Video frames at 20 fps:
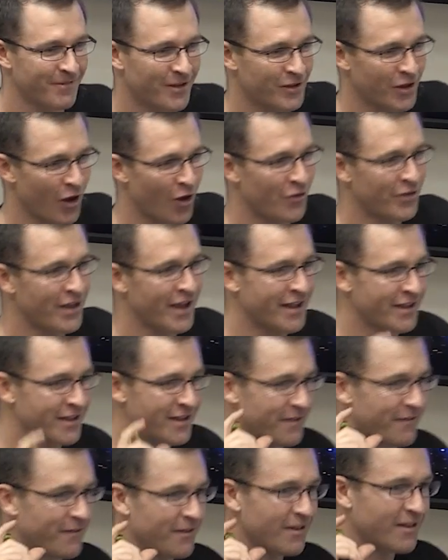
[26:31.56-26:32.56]
So
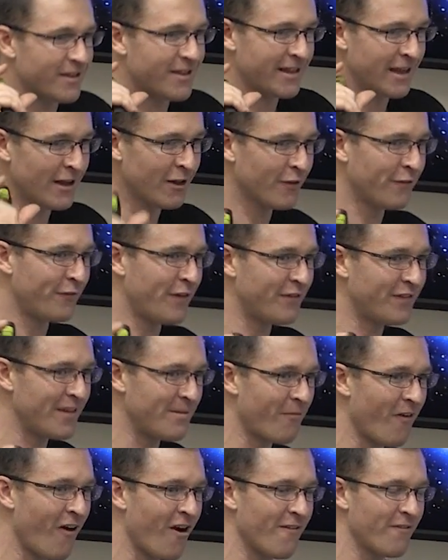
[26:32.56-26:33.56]
there's still
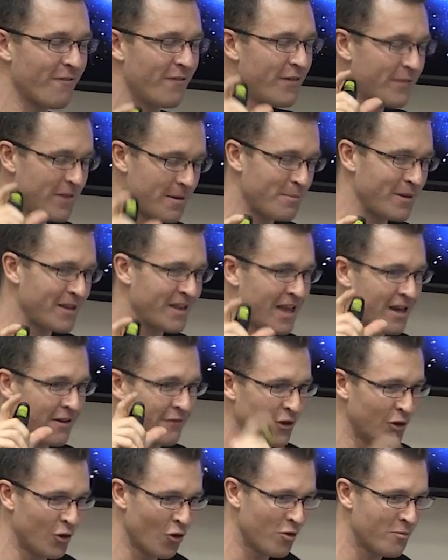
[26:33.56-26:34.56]
50%
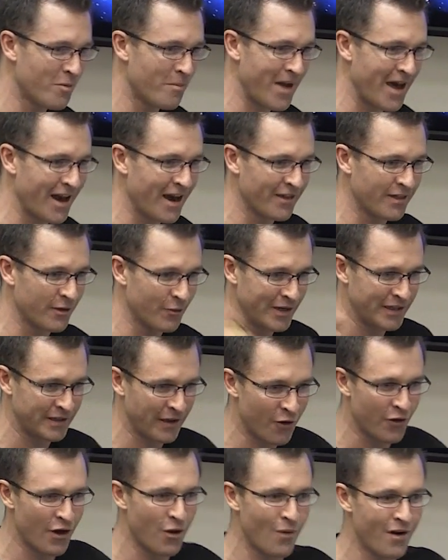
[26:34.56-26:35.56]
of the normal matter that we
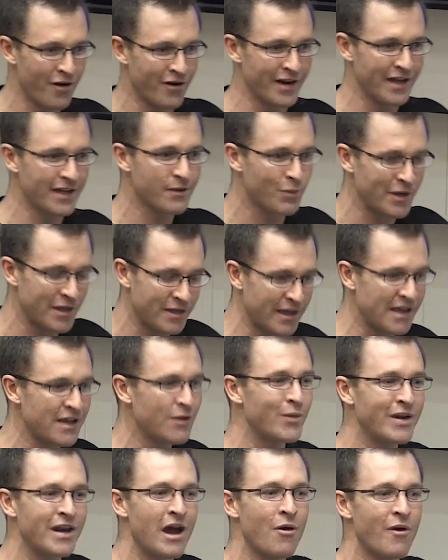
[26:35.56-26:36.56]
don't know where it is. We
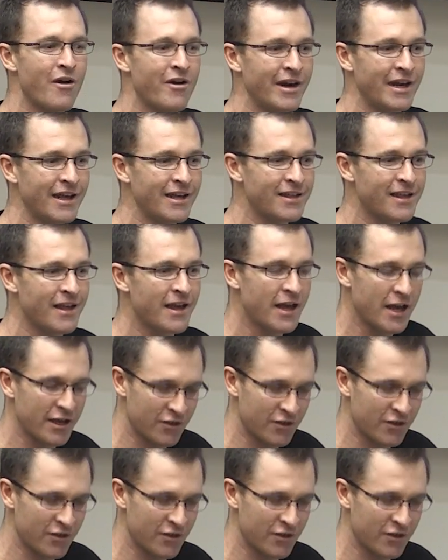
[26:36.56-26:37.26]
think we know where it is.